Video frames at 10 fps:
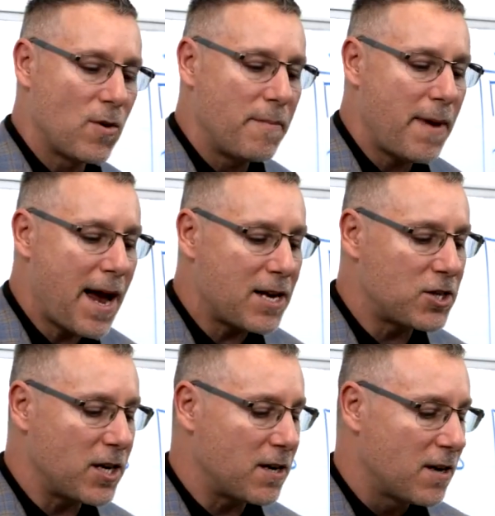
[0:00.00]

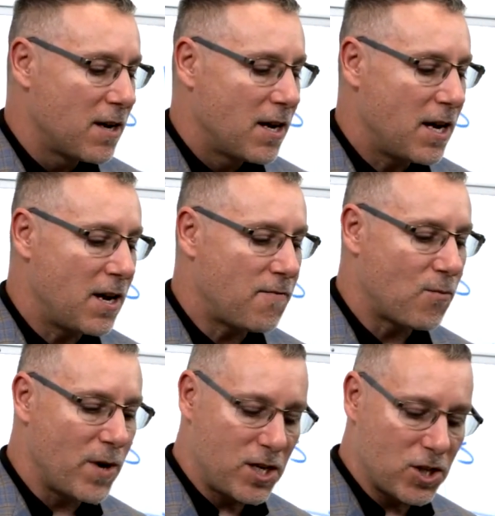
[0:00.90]
imagine if
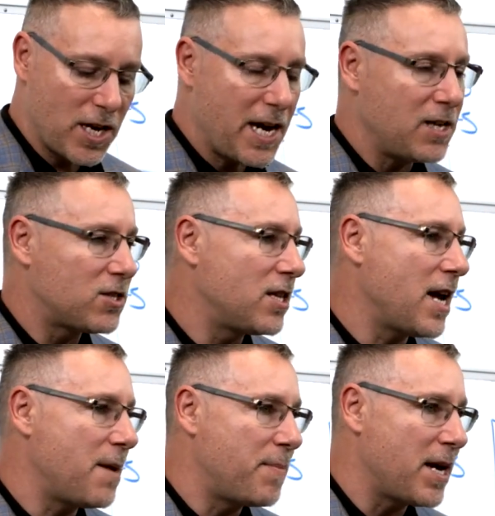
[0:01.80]
we change
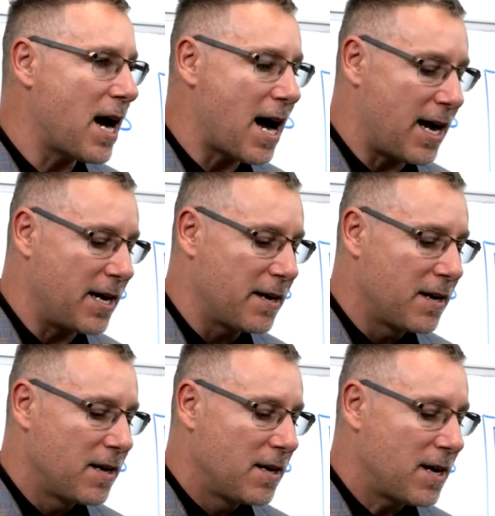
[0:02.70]
the API,
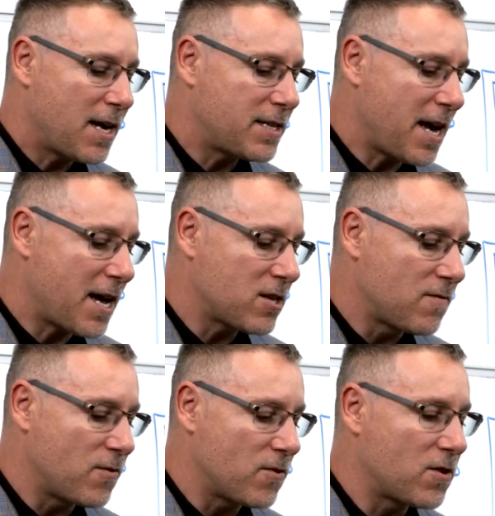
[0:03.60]
not to ask
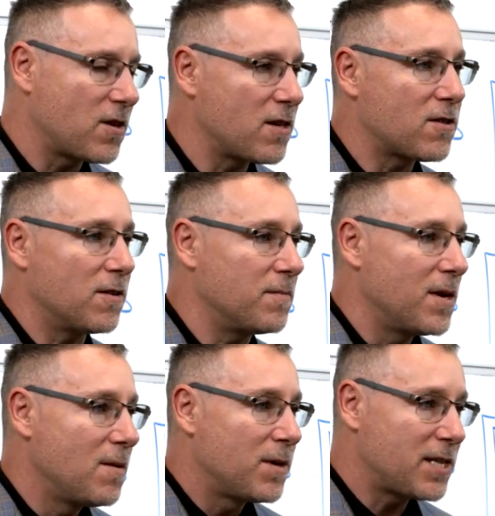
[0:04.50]
for system,
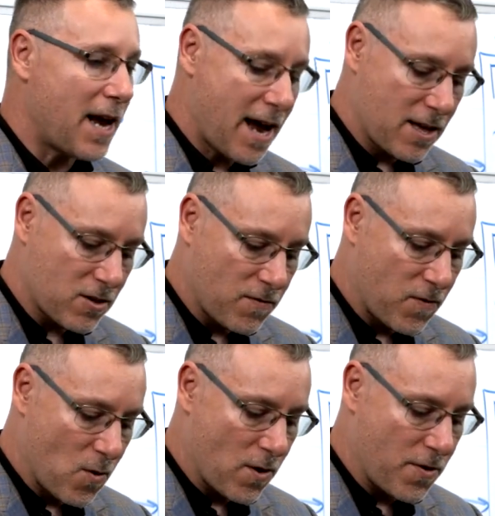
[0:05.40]
but to ask
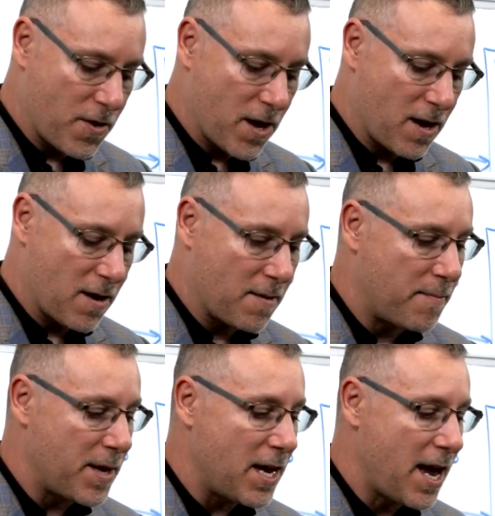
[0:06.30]
for the
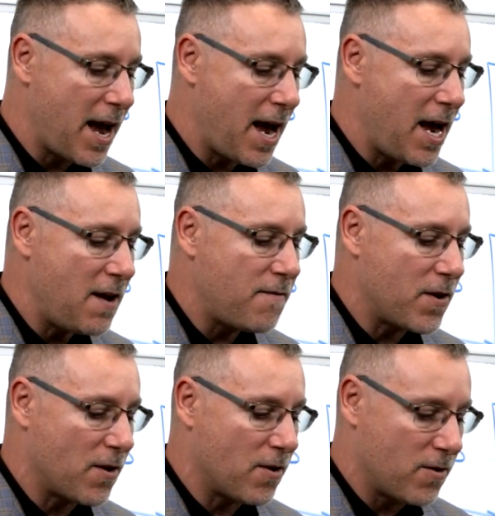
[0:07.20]

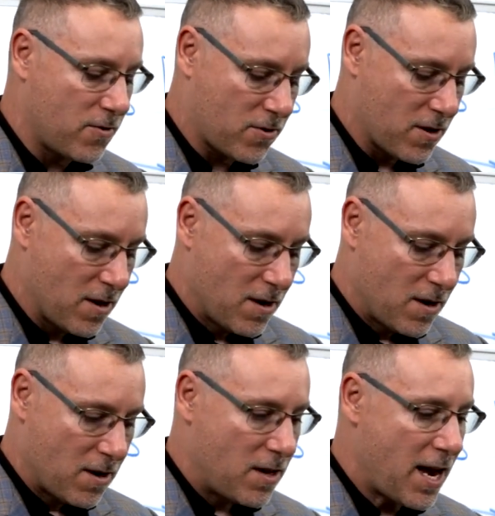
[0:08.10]
behaviors,
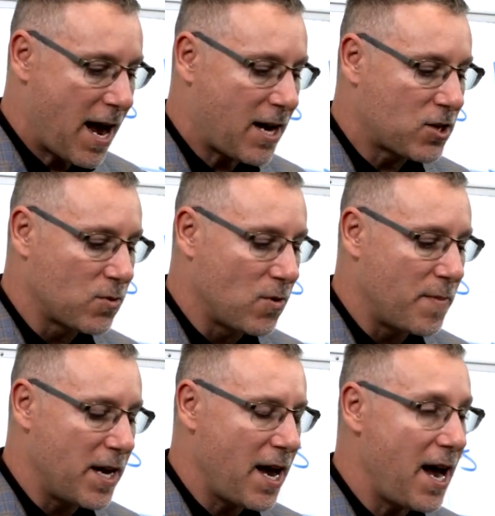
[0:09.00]
the actual
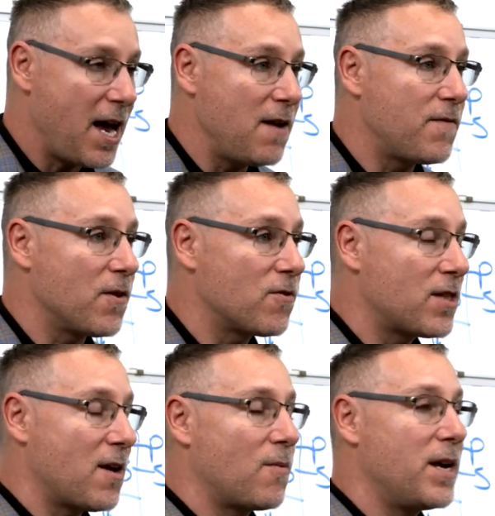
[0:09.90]
behaviors
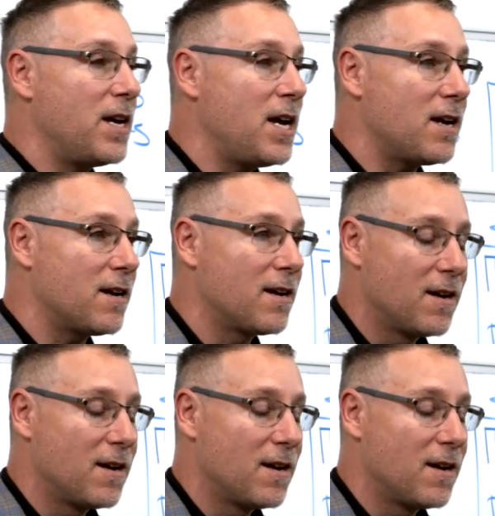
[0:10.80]
that we needed.